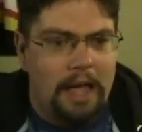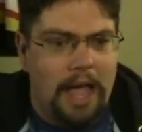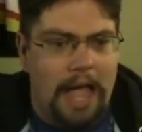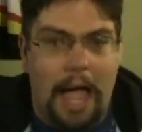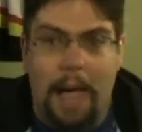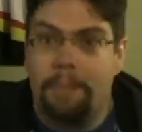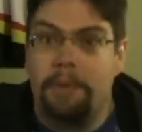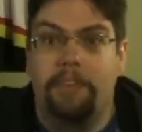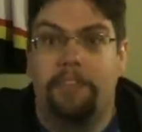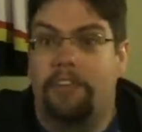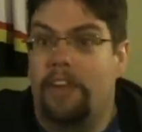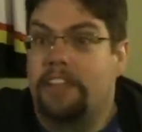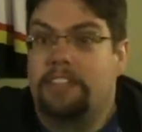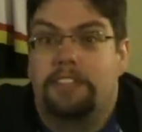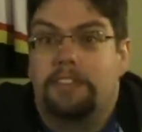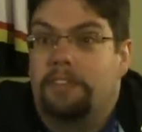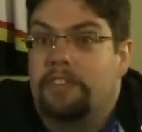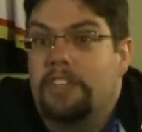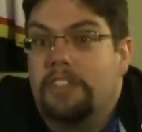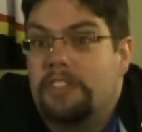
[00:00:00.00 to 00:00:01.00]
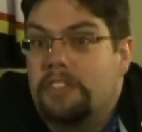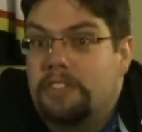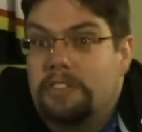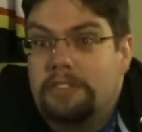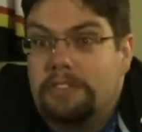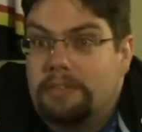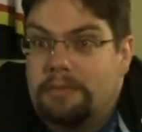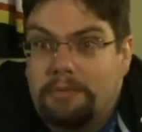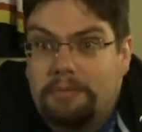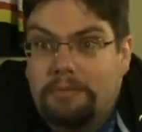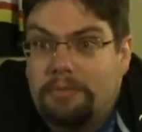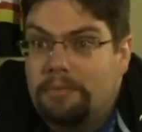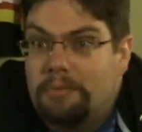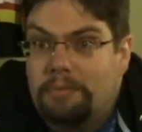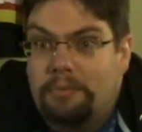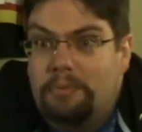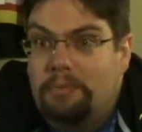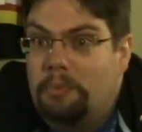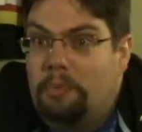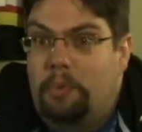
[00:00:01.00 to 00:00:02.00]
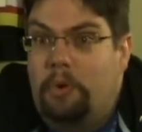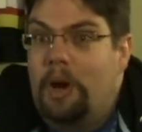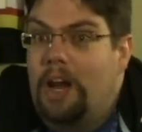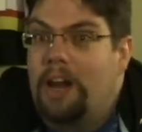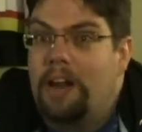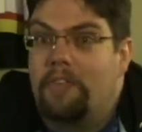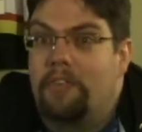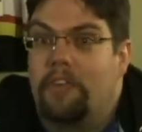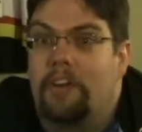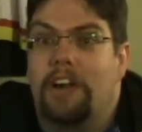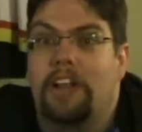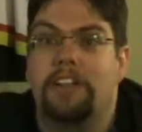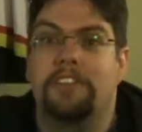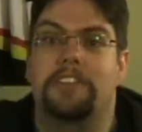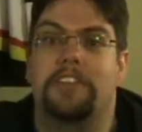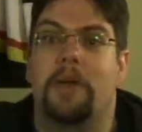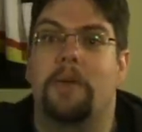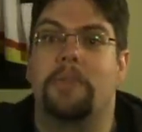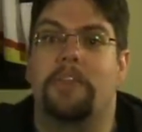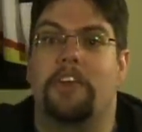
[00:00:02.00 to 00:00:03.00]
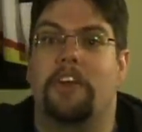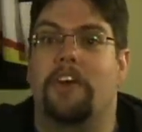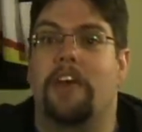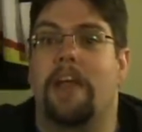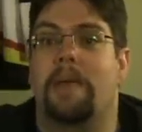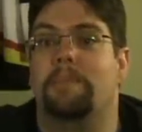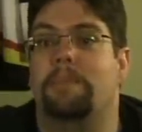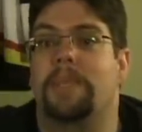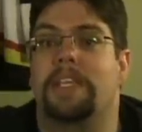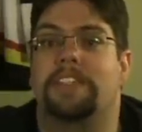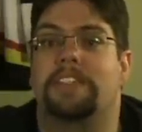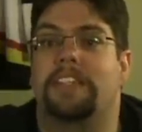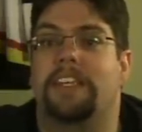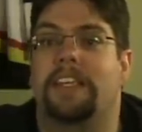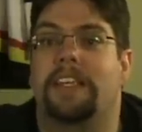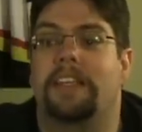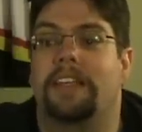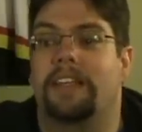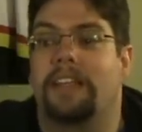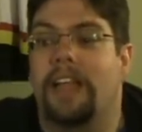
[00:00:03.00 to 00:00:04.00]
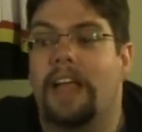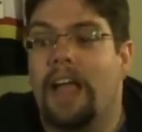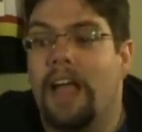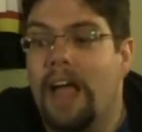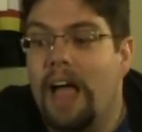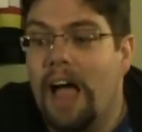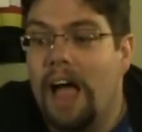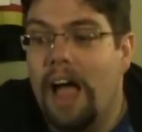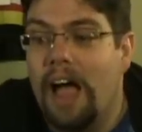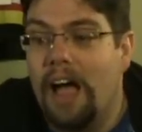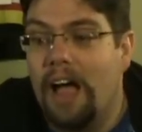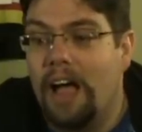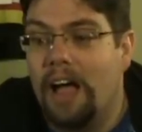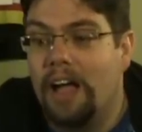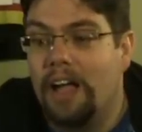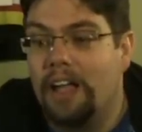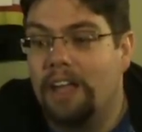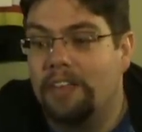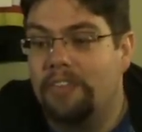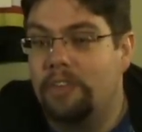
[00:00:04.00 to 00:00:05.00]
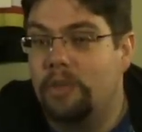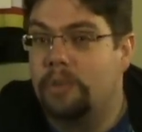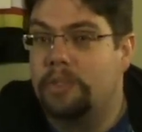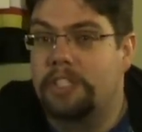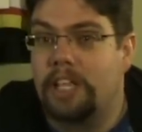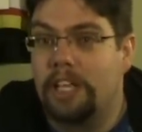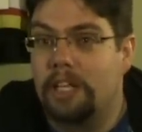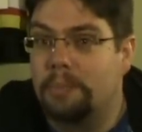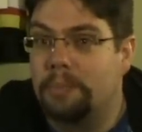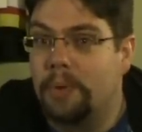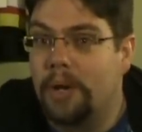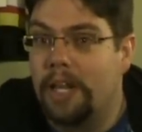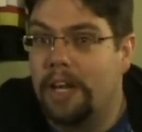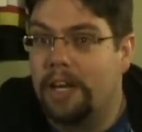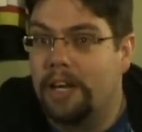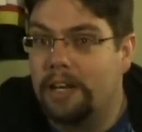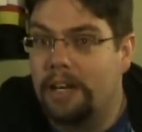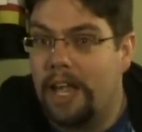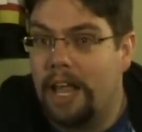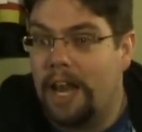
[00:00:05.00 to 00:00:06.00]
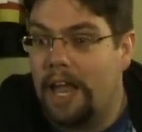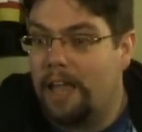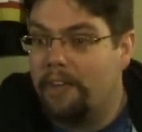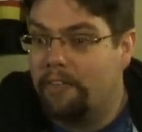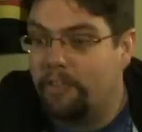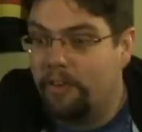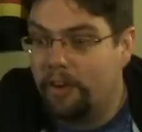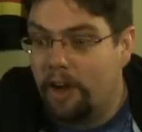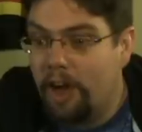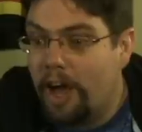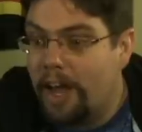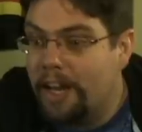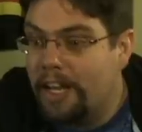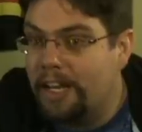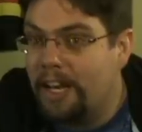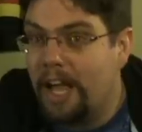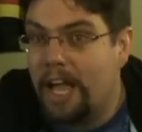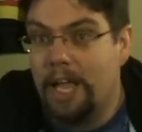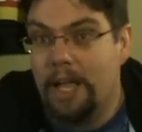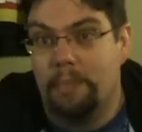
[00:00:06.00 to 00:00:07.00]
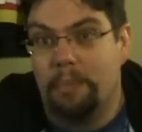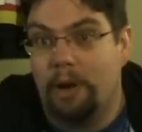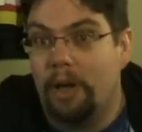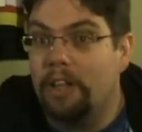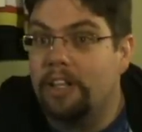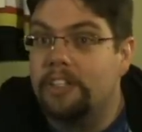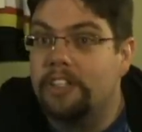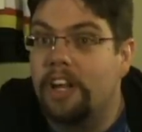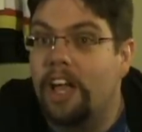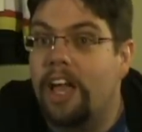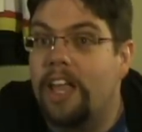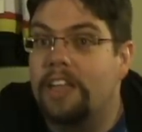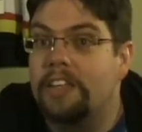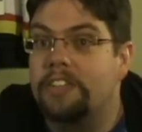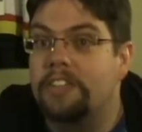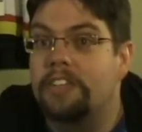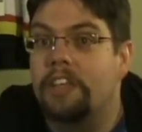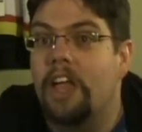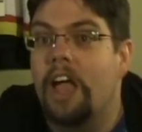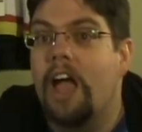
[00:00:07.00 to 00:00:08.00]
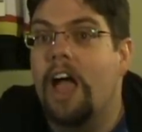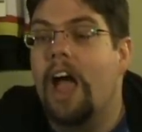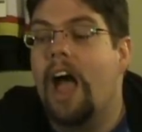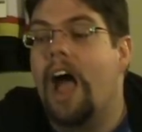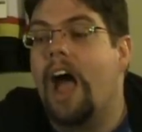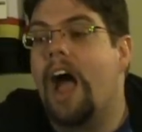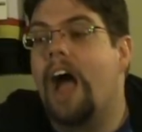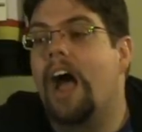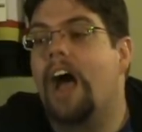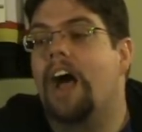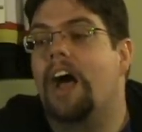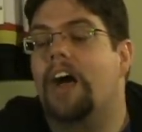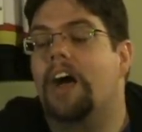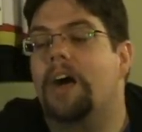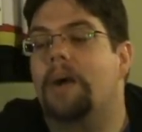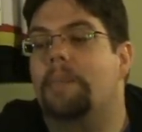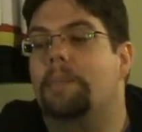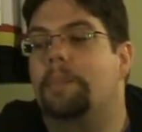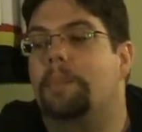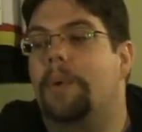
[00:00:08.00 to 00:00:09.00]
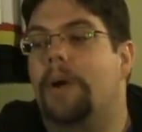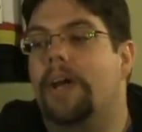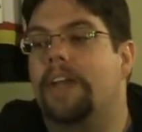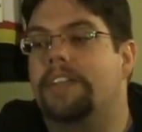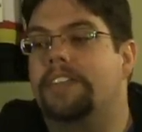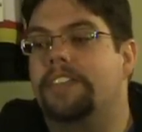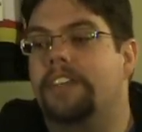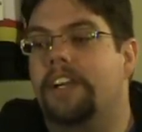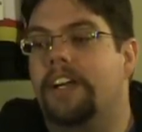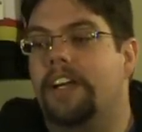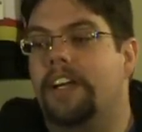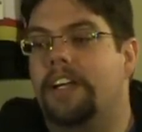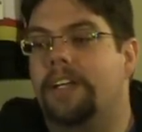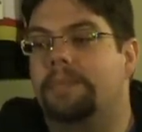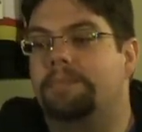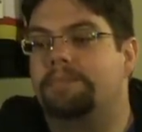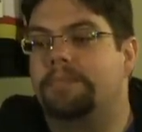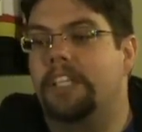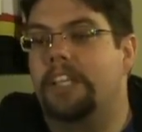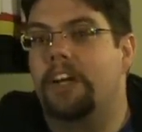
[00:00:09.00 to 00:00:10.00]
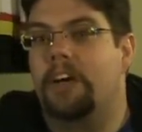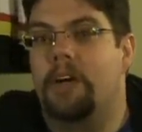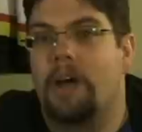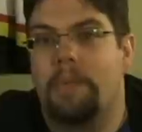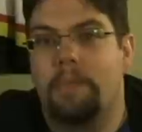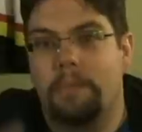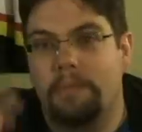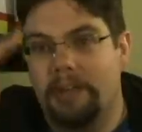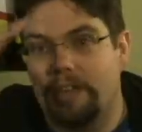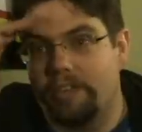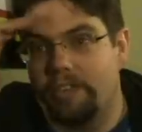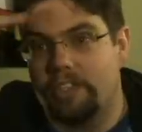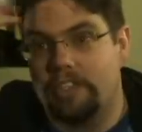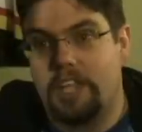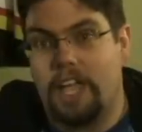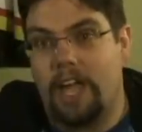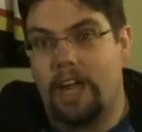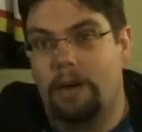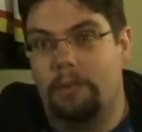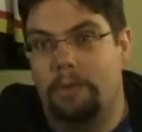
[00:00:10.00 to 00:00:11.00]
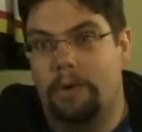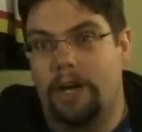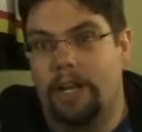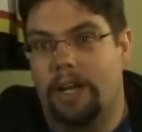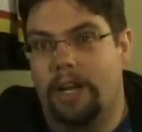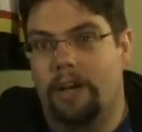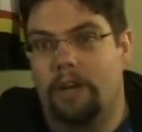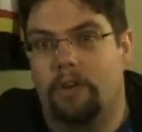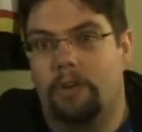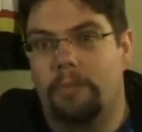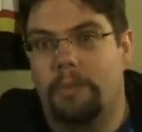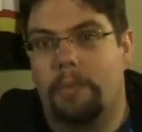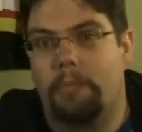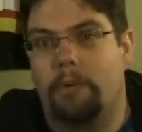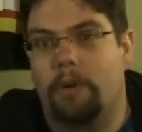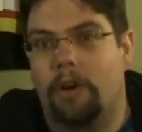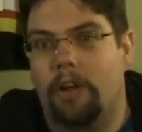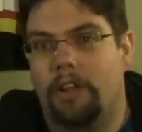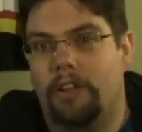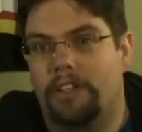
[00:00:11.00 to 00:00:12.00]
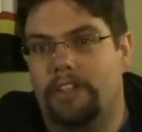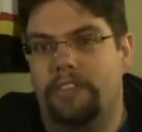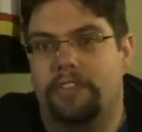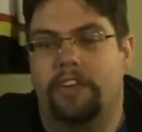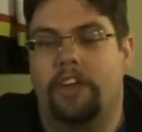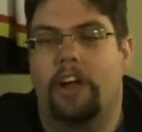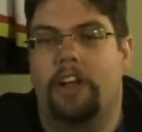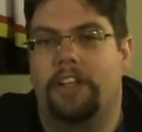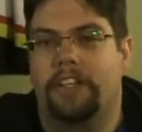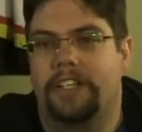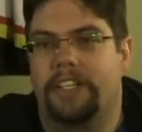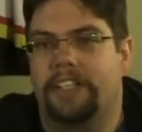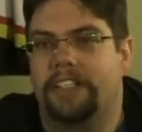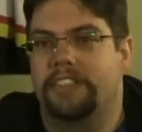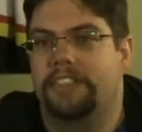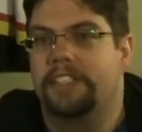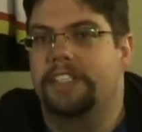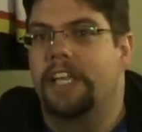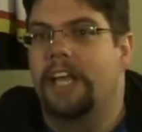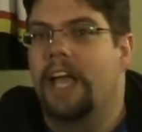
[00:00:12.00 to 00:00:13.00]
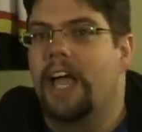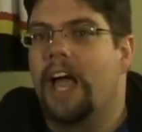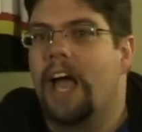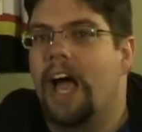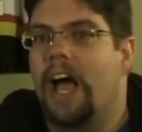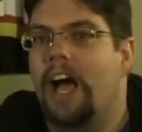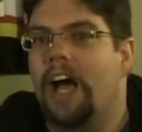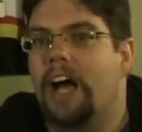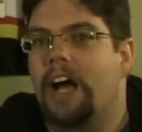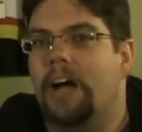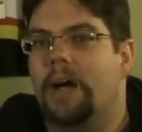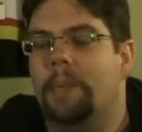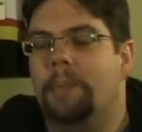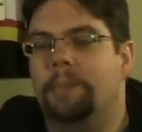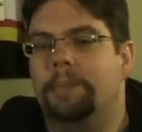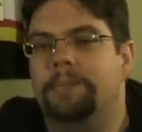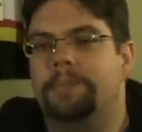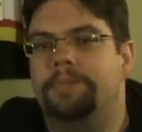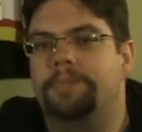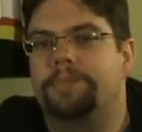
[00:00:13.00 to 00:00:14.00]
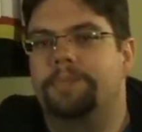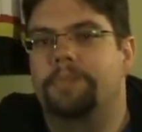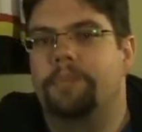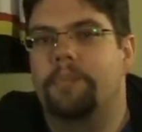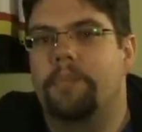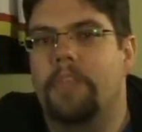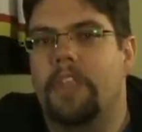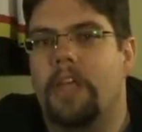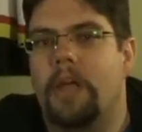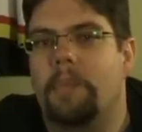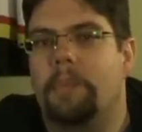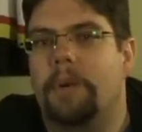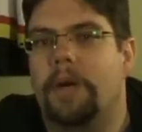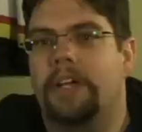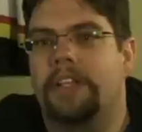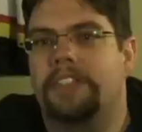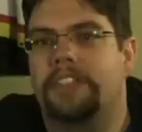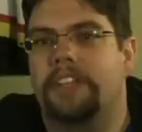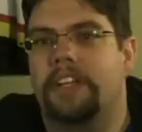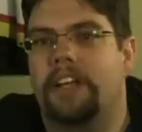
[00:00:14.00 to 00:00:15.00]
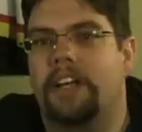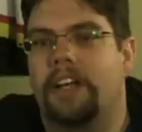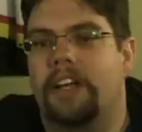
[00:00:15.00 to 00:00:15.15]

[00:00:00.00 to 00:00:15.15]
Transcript: Happy Festivus, whatever else out there I'm missing. If you celebrate it and I forgot it, I apologize. But you know, I'm a bit of a scatterbrain. I don't remember all the different holidays. But